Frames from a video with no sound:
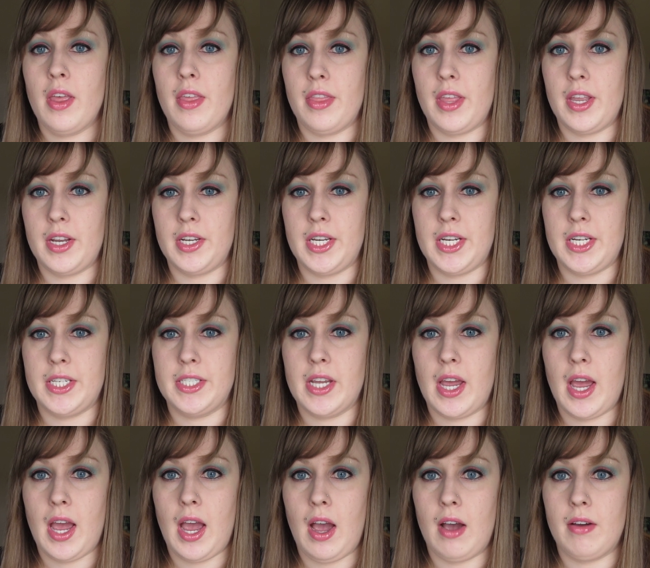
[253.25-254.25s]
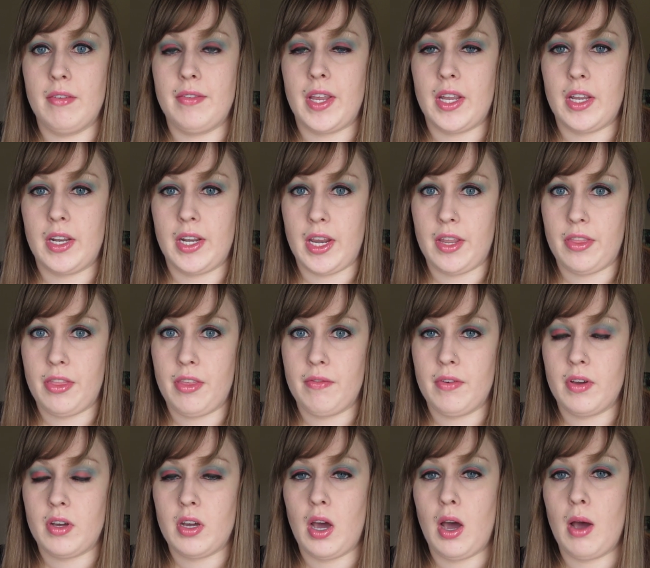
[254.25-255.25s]
they need to have
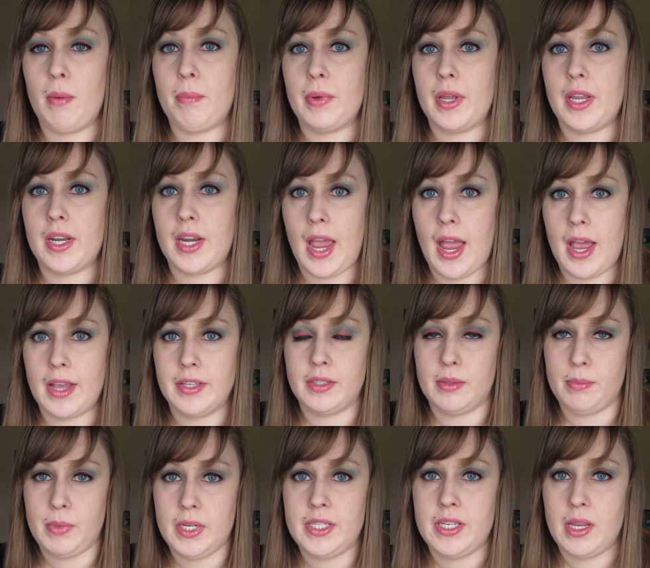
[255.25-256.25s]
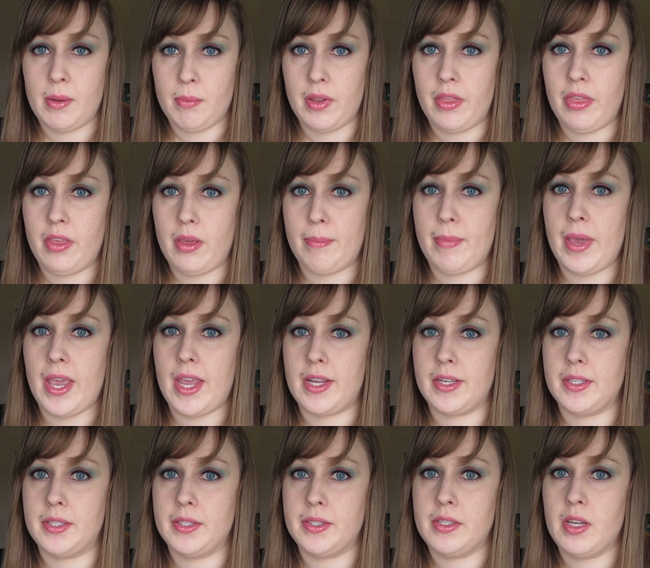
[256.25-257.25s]
1/8 cup, and it has to be Timothy
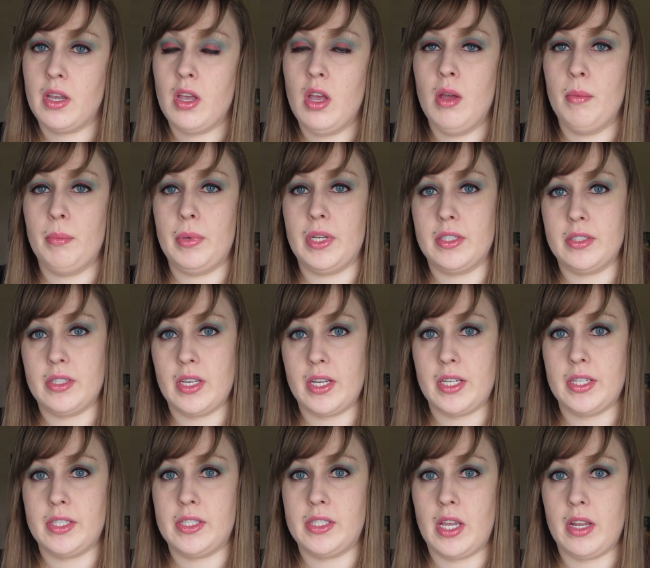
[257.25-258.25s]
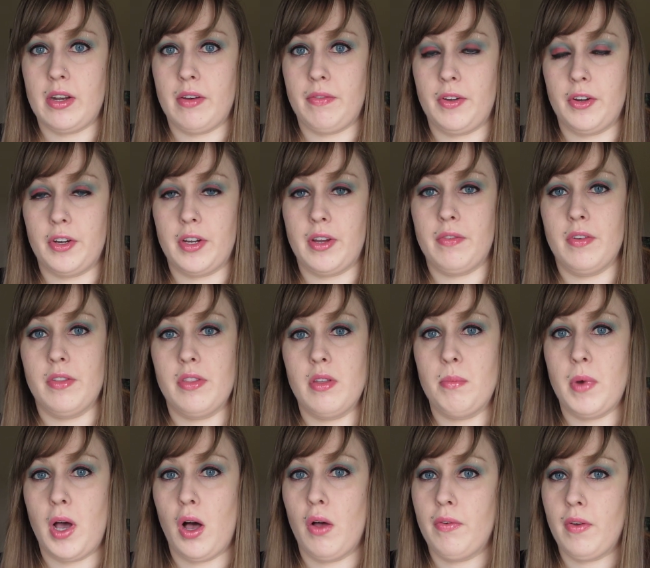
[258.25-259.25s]
based, because like I said, if you're giving
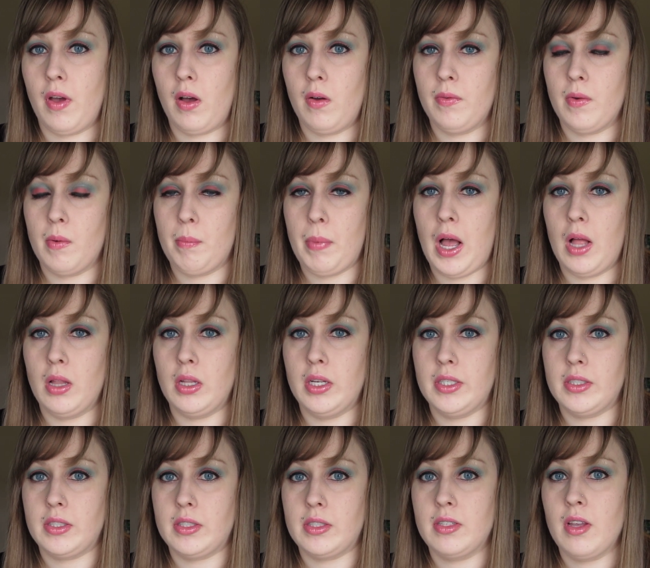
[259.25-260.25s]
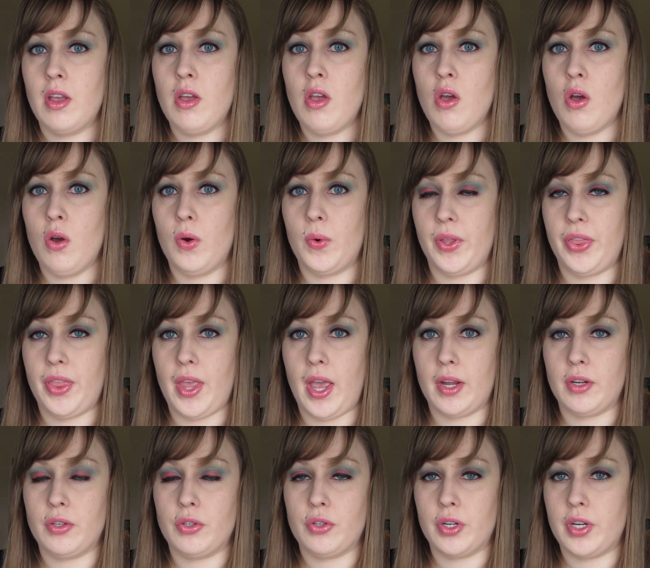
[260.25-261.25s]
them alfalfa pellets with the
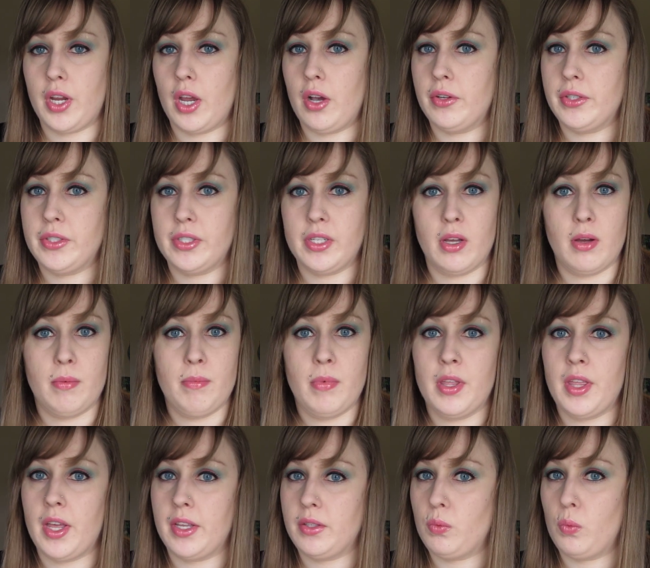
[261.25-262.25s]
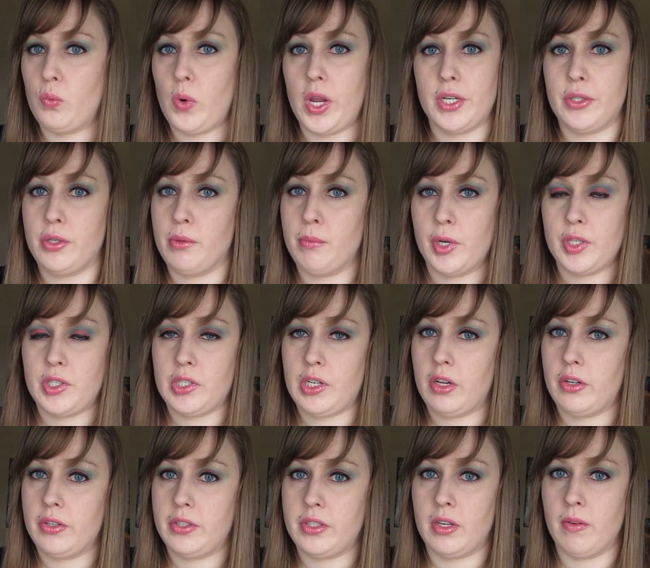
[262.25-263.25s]
extra calcium, that's way too much
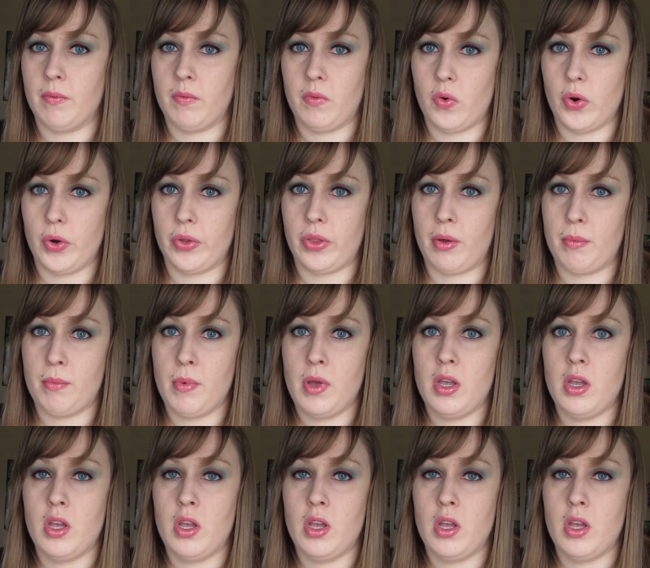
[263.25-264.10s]
calcium for them.